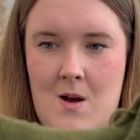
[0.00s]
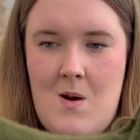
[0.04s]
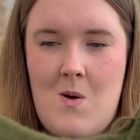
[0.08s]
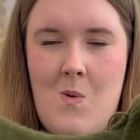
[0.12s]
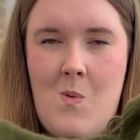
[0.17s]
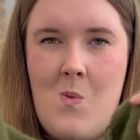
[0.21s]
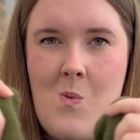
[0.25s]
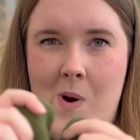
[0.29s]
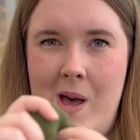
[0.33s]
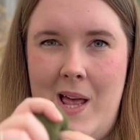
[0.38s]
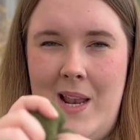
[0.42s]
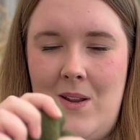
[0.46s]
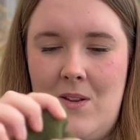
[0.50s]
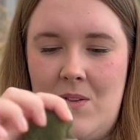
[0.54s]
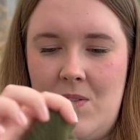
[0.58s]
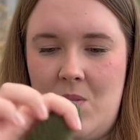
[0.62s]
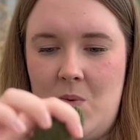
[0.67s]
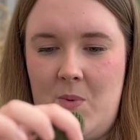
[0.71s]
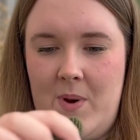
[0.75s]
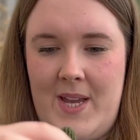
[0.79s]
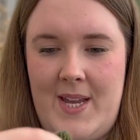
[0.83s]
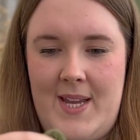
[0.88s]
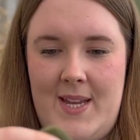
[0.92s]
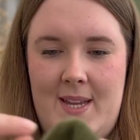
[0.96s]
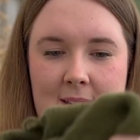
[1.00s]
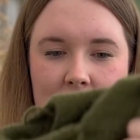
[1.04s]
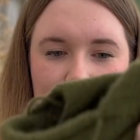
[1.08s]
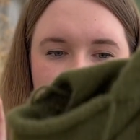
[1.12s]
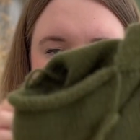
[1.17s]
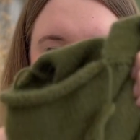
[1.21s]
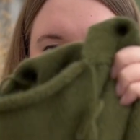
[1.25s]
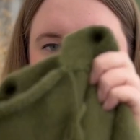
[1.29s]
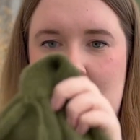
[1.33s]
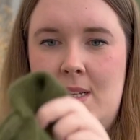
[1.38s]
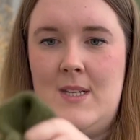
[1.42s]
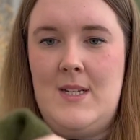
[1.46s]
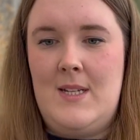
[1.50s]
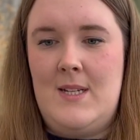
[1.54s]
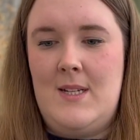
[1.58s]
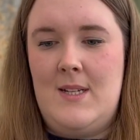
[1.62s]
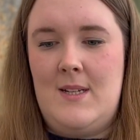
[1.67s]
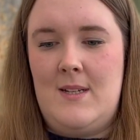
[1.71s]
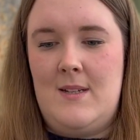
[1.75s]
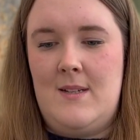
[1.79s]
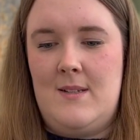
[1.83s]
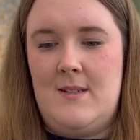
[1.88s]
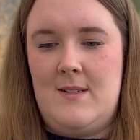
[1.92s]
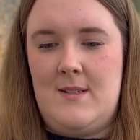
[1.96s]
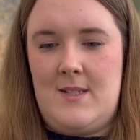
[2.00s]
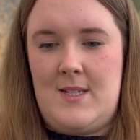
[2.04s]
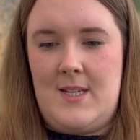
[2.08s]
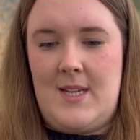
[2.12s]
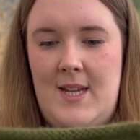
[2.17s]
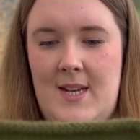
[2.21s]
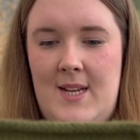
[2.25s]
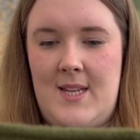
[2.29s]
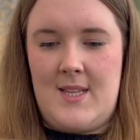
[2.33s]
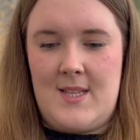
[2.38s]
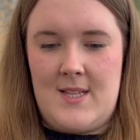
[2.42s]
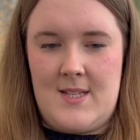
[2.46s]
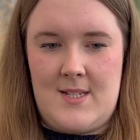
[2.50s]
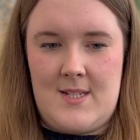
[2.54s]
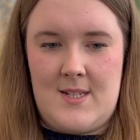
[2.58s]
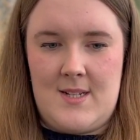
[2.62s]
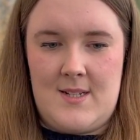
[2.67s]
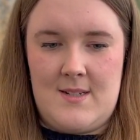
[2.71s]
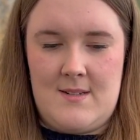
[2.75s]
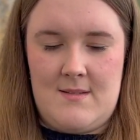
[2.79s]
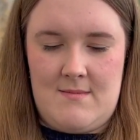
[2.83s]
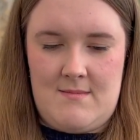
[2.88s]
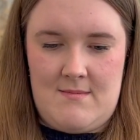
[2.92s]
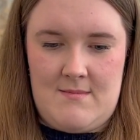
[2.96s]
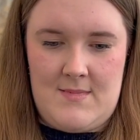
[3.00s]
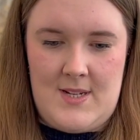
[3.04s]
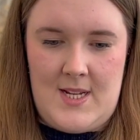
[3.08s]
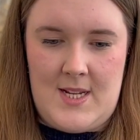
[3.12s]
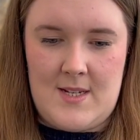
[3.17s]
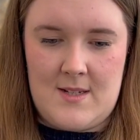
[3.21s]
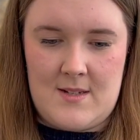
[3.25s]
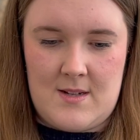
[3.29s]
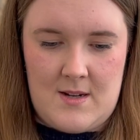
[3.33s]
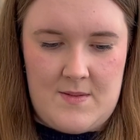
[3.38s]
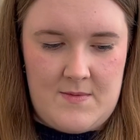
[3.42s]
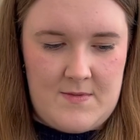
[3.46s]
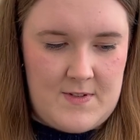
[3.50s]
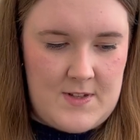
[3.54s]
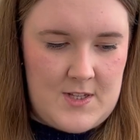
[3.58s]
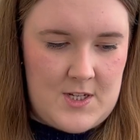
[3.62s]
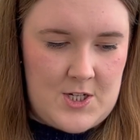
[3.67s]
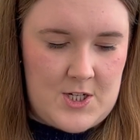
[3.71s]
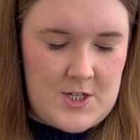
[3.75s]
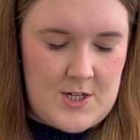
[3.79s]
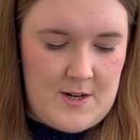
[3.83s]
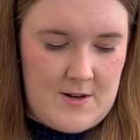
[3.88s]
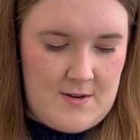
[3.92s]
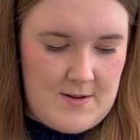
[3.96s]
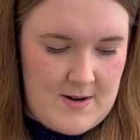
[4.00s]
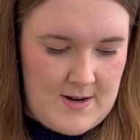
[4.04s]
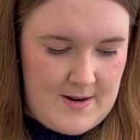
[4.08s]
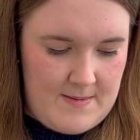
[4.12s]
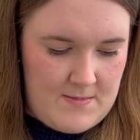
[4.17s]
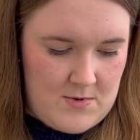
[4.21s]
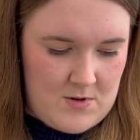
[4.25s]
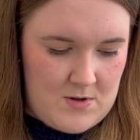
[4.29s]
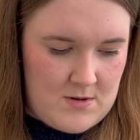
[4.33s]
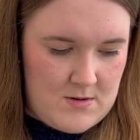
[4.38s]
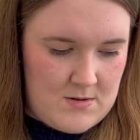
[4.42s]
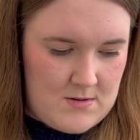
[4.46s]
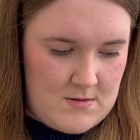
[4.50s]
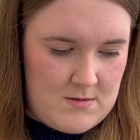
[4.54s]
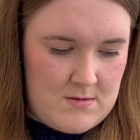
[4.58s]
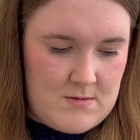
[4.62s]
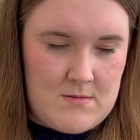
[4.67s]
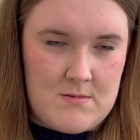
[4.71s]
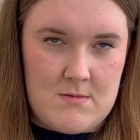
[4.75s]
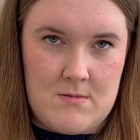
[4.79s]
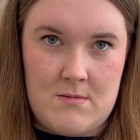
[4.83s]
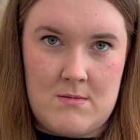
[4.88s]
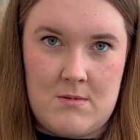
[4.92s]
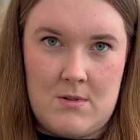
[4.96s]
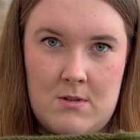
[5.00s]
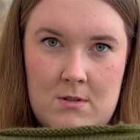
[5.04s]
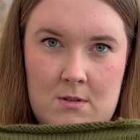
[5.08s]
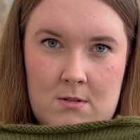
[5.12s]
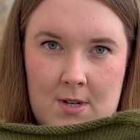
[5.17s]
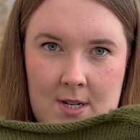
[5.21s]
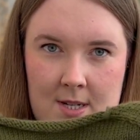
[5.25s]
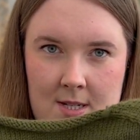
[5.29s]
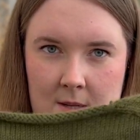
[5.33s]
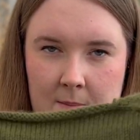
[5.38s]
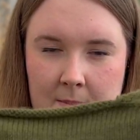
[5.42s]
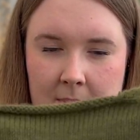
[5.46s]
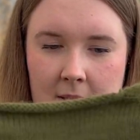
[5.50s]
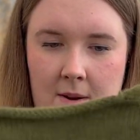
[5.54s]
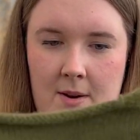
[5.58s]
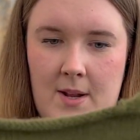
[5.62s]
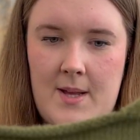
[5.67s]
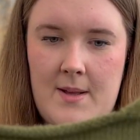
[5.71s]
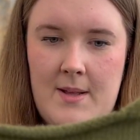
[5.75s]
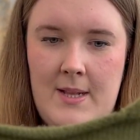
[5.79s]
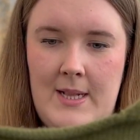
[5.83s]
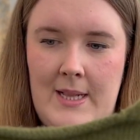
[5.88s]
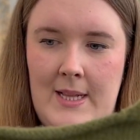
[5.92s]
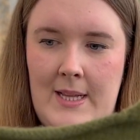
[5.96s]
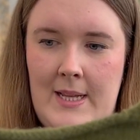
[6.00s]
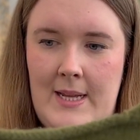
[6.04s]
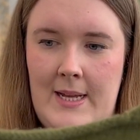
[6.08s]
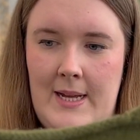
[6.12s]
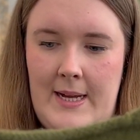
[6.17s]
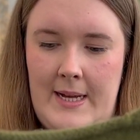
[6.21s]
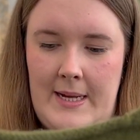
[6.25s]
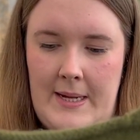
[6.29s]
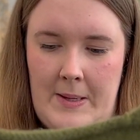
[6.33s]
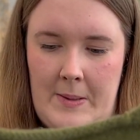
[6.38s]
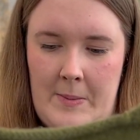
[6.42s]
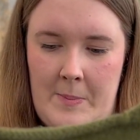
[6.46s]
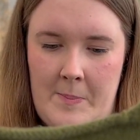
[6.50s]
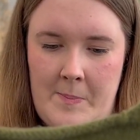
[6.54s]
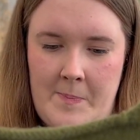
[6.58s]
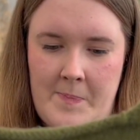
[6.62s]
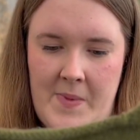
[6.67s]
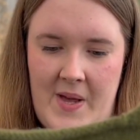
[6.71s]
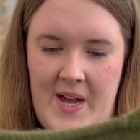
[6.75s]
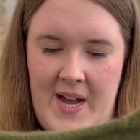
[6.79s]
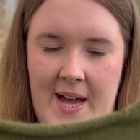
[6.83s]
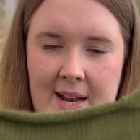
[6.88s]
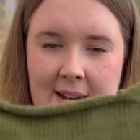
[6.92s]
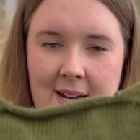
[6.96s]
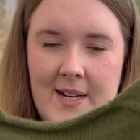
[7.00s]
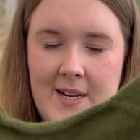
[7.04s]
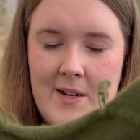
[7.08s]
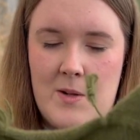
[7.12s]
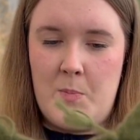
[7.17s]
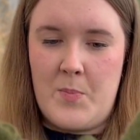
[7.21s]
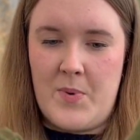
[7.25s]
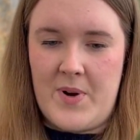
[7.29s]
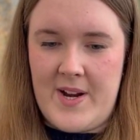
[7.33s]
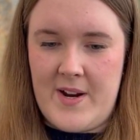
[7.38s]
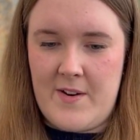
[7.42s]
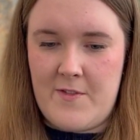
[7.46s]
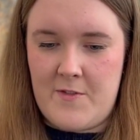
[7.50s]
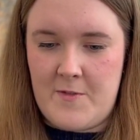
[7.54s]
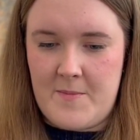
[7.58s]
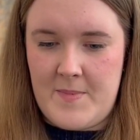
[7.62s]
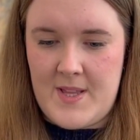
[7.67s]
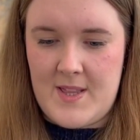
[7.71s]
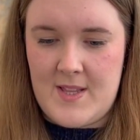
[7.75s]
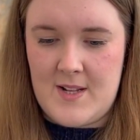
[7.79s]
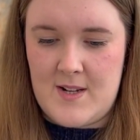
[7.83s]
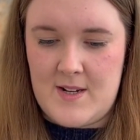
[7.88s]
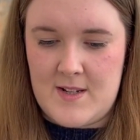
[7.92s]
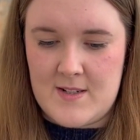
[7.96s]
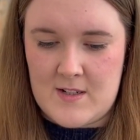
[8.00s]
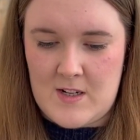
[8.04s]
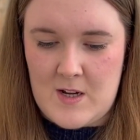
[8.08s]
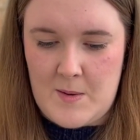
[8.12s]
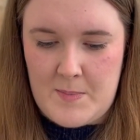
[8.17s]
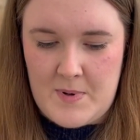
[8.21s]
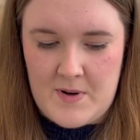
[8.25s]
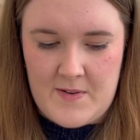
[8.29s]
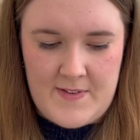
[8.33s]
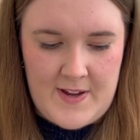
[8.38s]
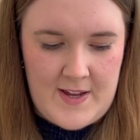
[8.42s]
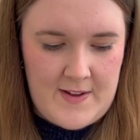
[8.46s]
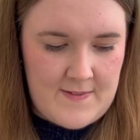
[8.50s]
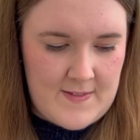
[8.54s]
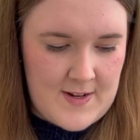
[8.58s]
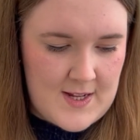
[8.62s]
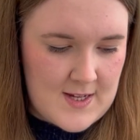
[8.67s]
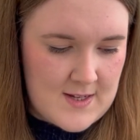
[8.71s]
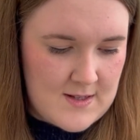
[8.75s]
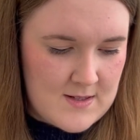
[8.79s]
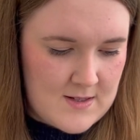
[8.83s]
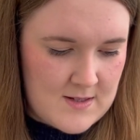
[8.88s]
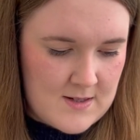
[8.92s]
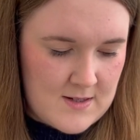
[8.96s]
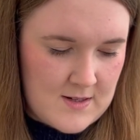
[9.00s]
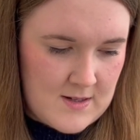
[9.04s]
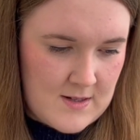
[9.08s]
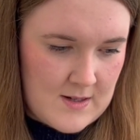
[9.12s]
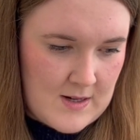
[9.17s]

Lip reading: well on the way to getting this done in time for the show. I'm not stressed about it. I had a little break from it the last couple of evenings